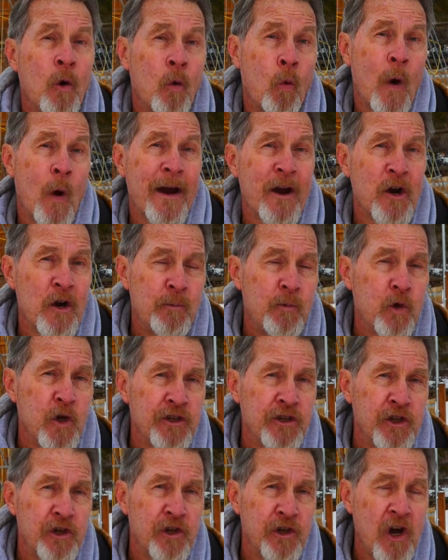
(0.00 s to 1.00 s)
where to
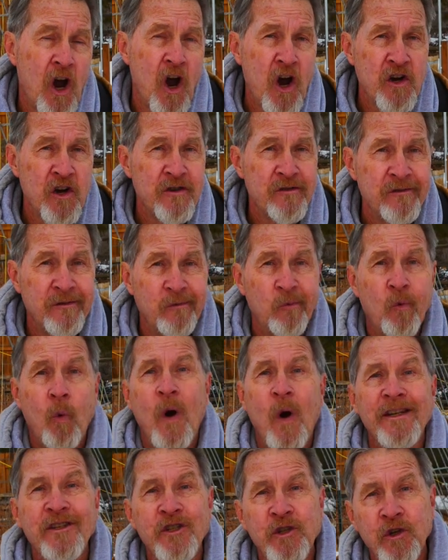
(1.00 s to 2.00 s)
put your garden,
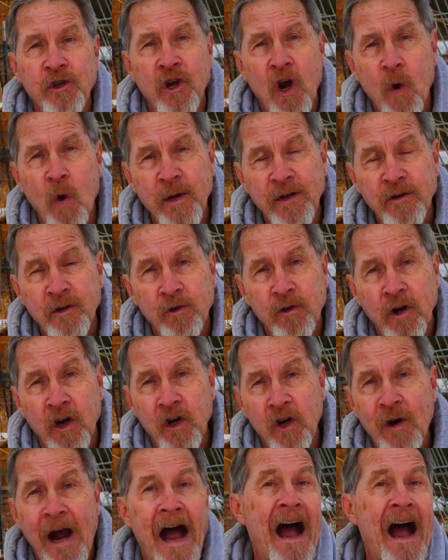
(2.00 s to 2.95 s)
what you're going to grow,